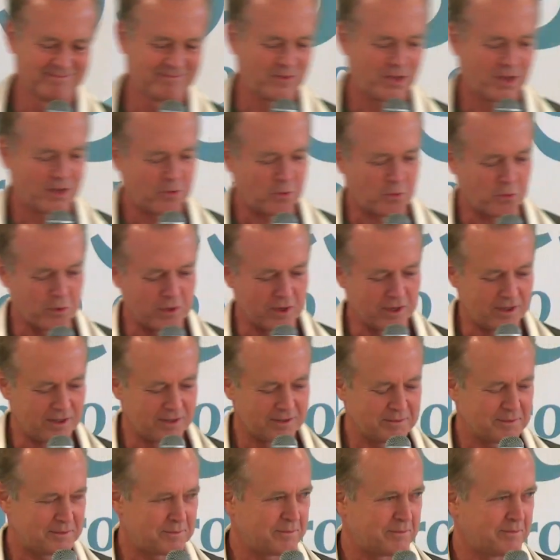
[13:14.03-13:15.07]

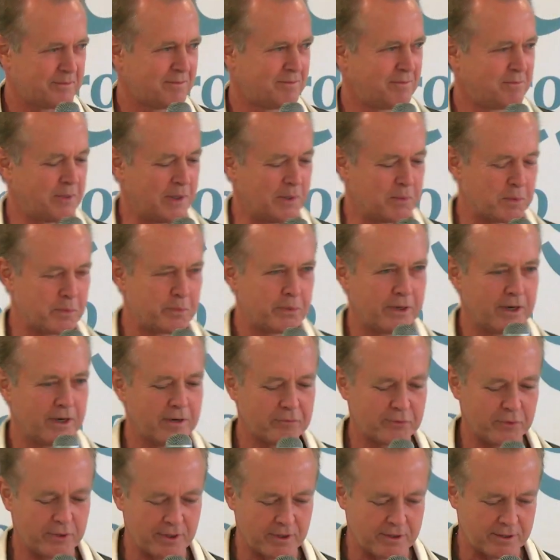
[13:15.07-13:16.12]
Well, be prepared
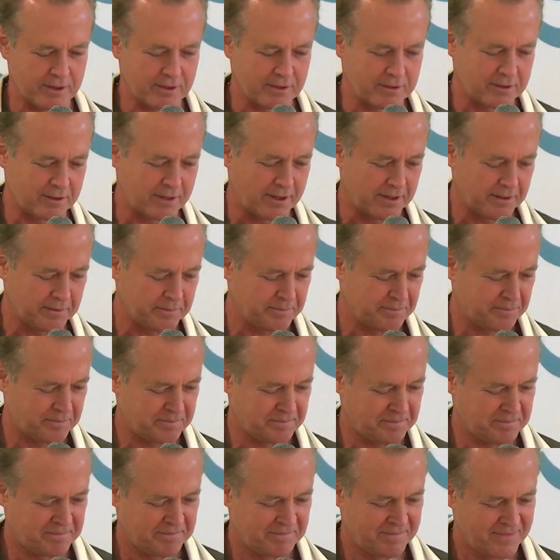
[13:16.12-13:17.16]
for anything today.
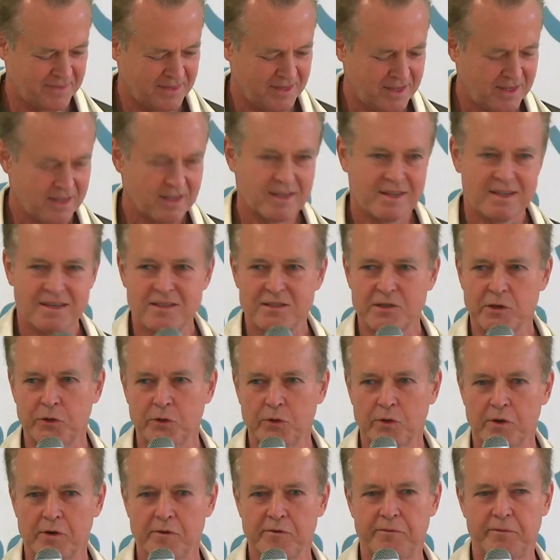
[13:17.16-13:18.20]
So there
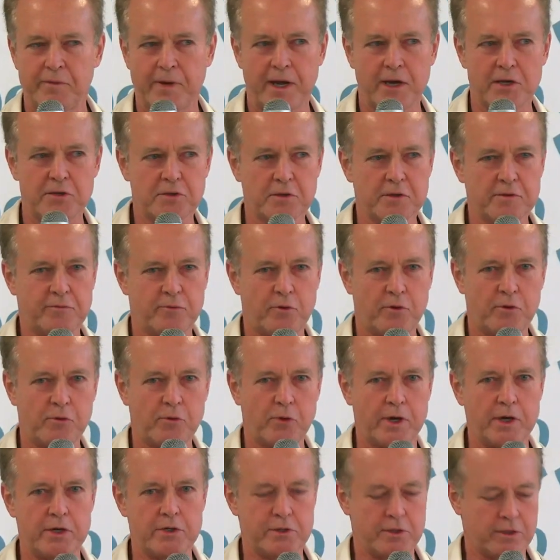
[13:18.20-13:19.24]
are actually four
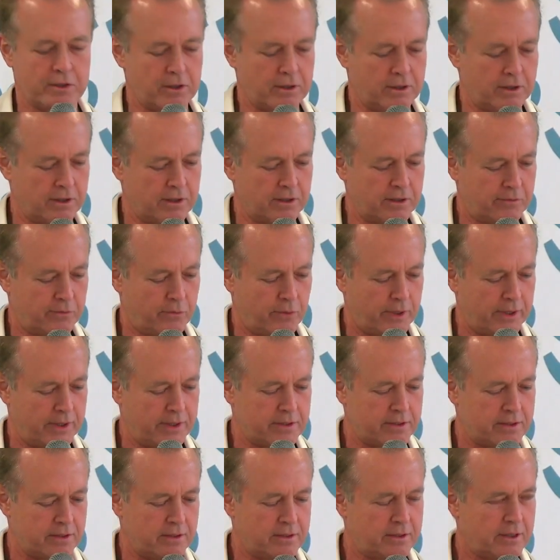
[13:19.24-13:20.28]
ways you could give. One is
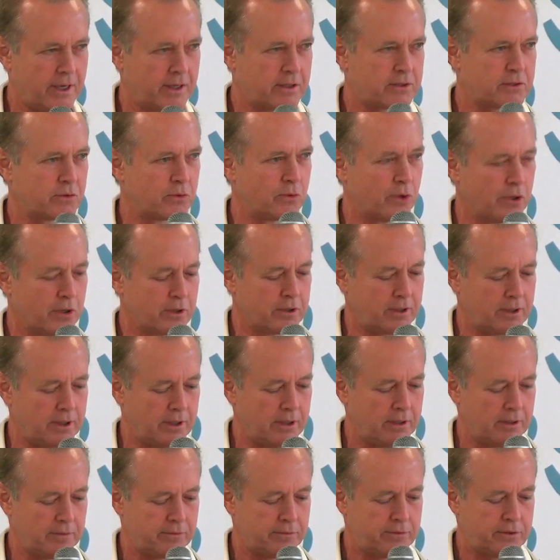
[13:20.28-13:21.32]
to text the word
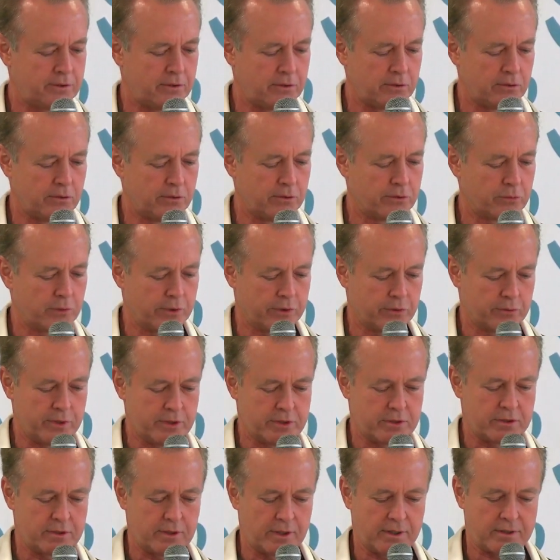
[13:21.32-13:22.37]
GIVE to
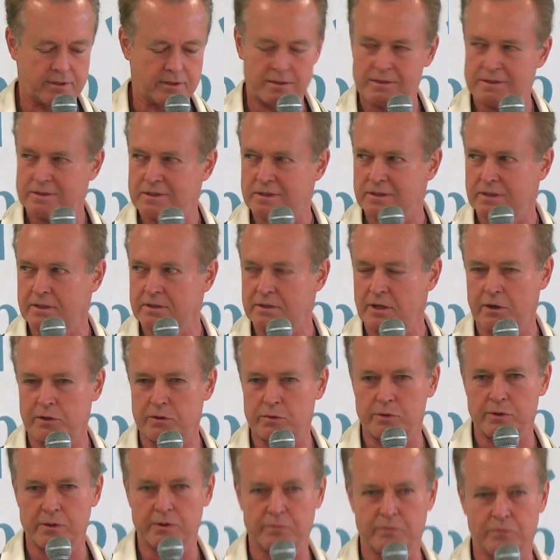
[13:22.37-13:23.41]

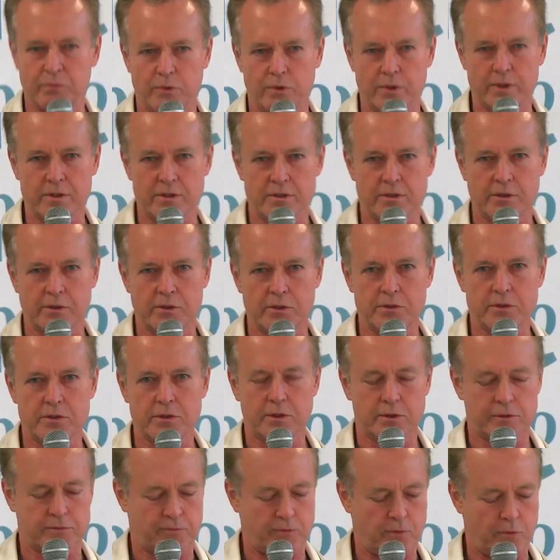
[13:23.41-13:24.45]

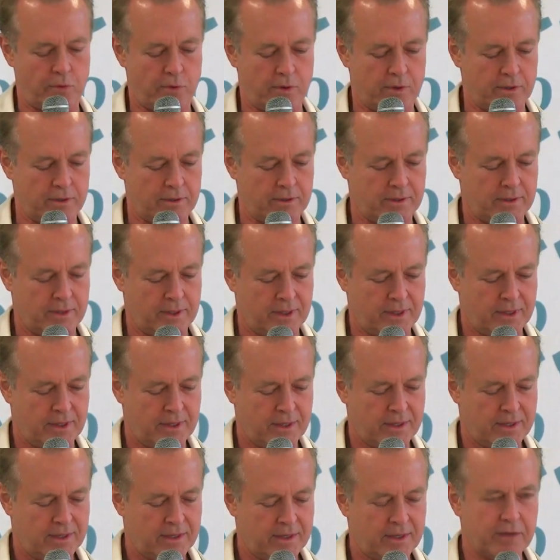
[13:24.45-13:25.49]
336-600-1064
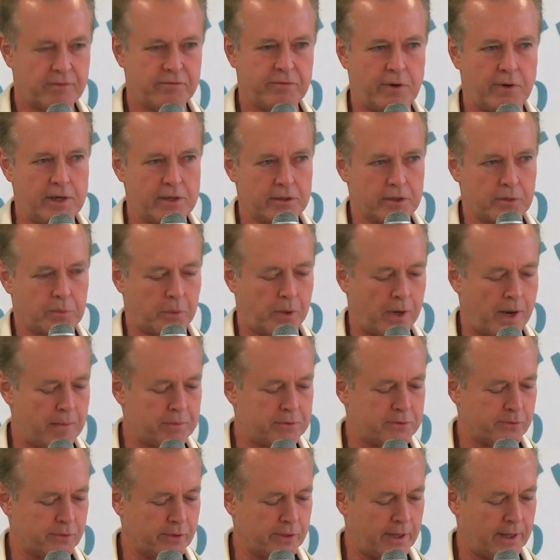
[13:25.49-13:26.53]
and follow the prompts
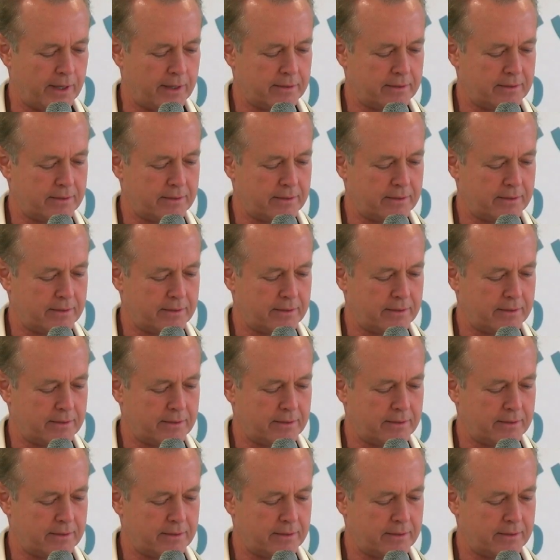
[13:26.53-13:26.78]
for that.